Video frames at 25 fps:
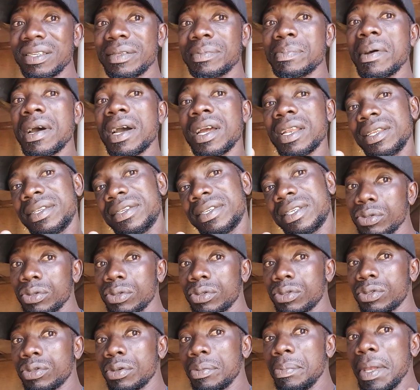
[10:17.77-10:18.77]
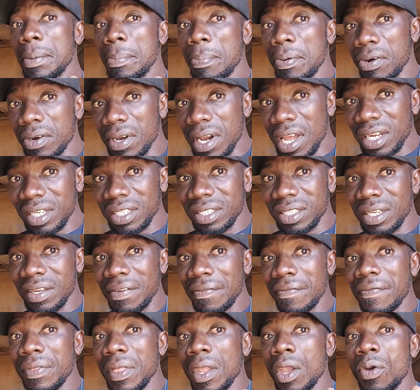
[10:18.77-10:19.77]
these birds to be
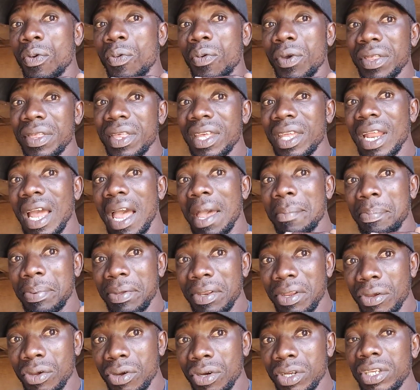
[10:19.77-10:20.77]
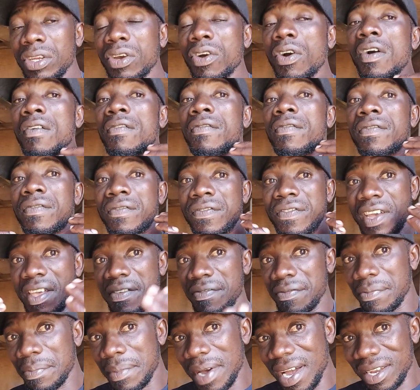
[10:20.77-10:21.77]
productive within a period of
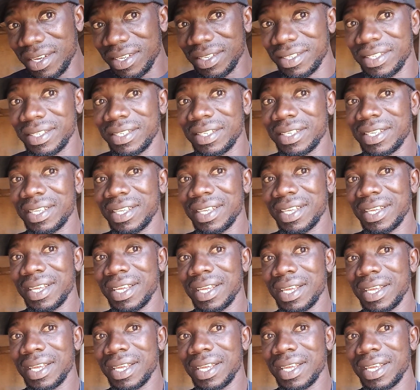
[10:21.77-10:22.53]
5 months.